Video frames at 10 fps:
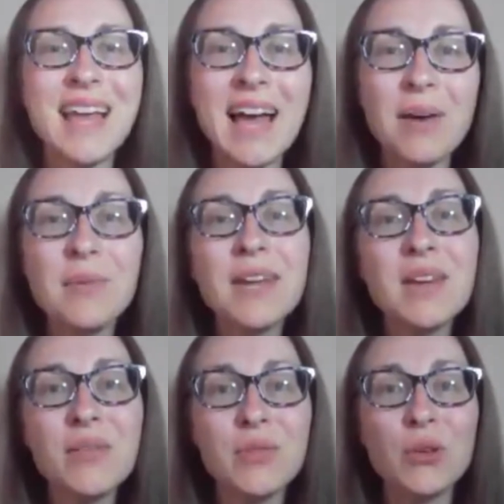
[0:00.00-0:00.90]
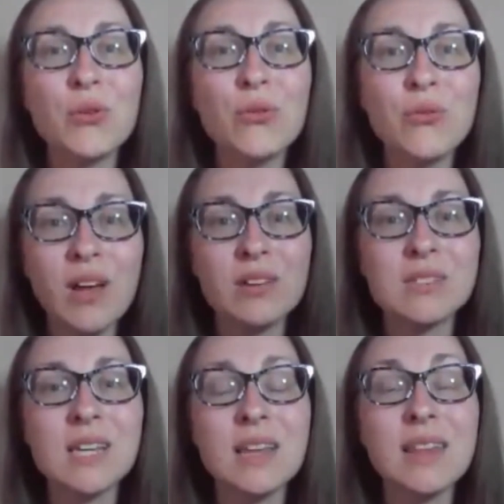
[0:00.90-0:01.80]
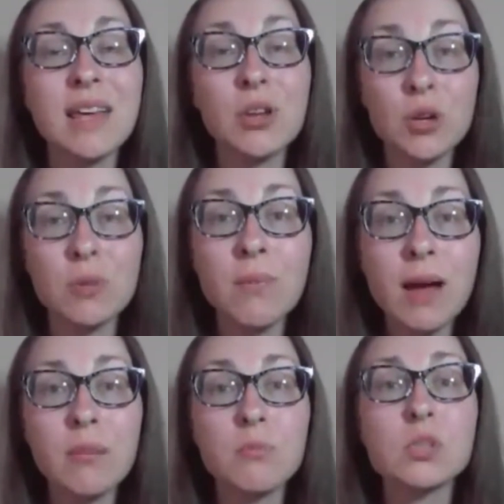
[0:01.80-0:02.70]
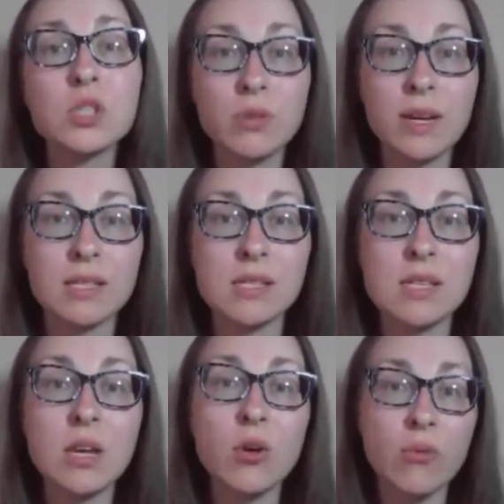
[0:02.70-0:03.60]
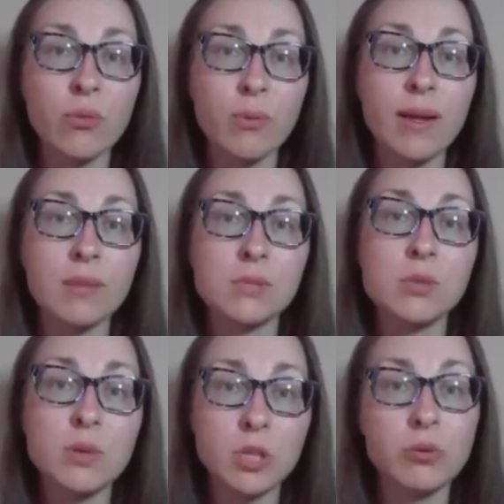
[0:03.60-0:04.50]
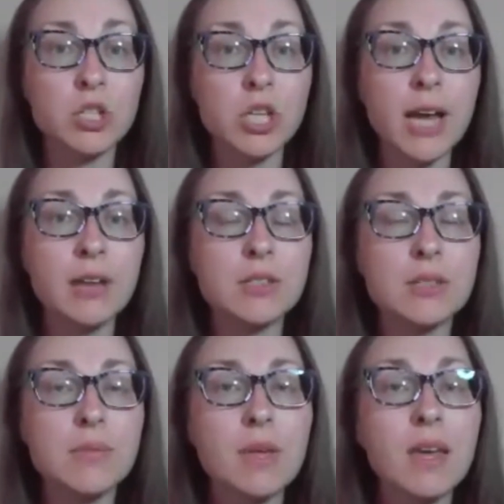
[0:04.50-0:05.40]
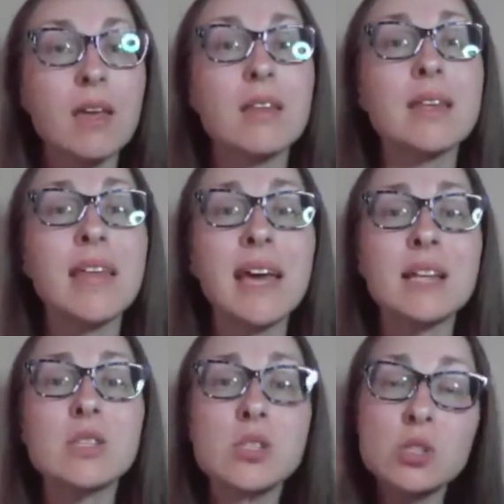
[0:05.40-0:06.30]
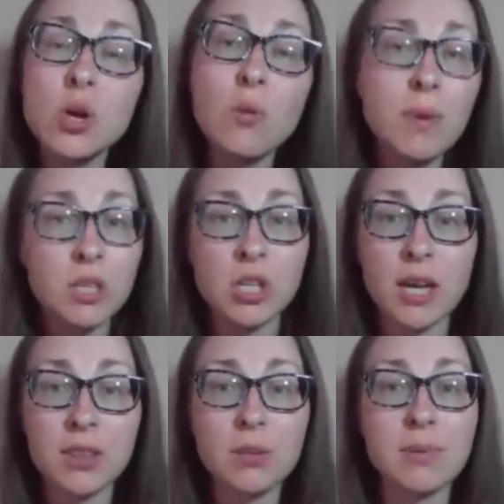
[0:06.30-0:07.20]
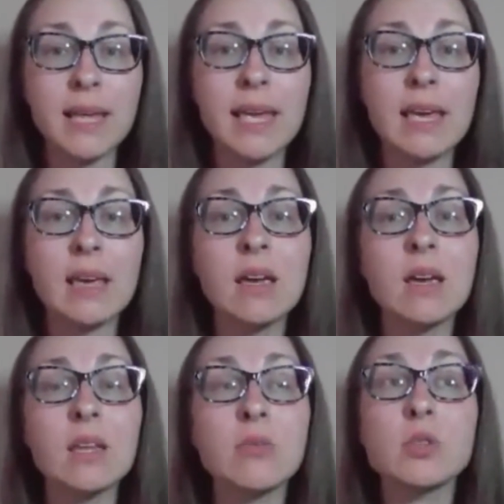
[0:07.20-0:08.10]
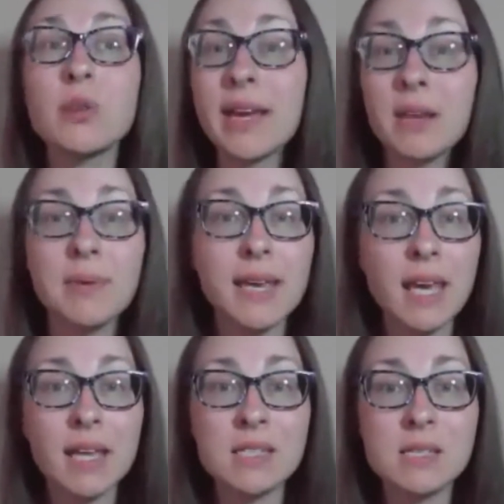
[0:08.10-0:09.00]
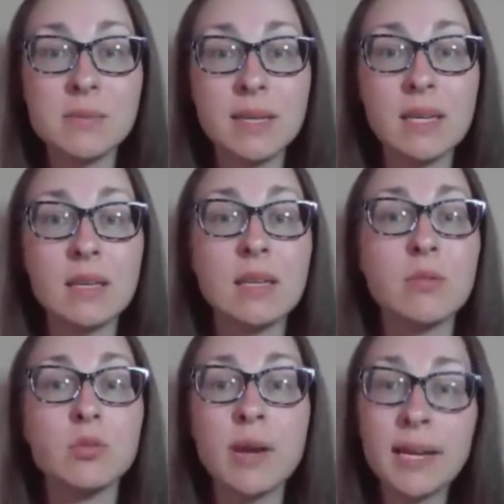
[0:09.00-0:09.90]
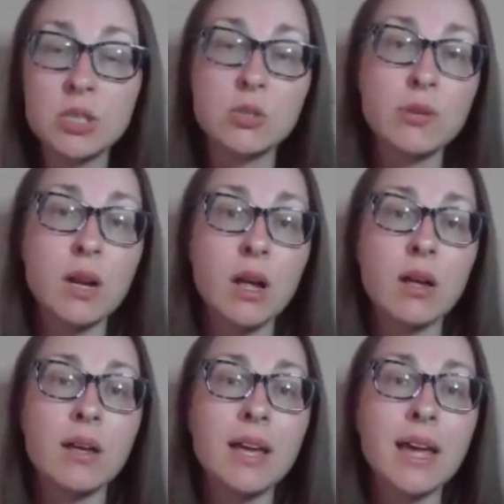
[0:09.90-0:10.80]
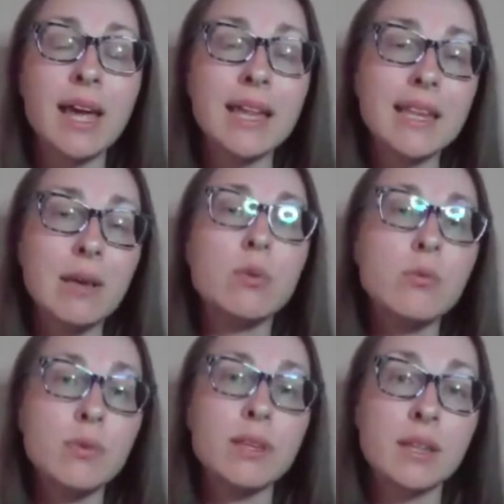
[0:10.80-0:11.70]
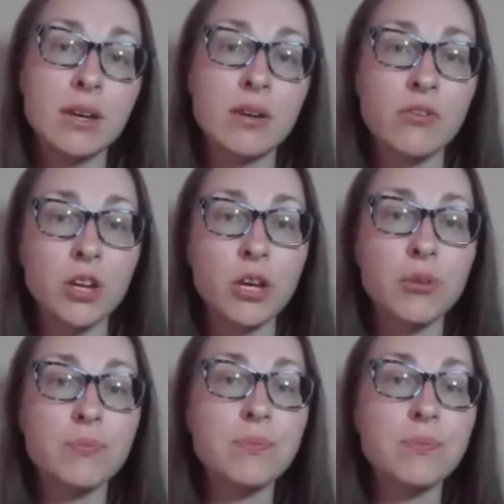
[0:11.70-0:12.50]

How many of you felt that your mom was stressed and overwhelmed when you were a child? Like they had so much on their plate, they were trying to make ends meet, they were trying to do it all, and they weren't really there for you.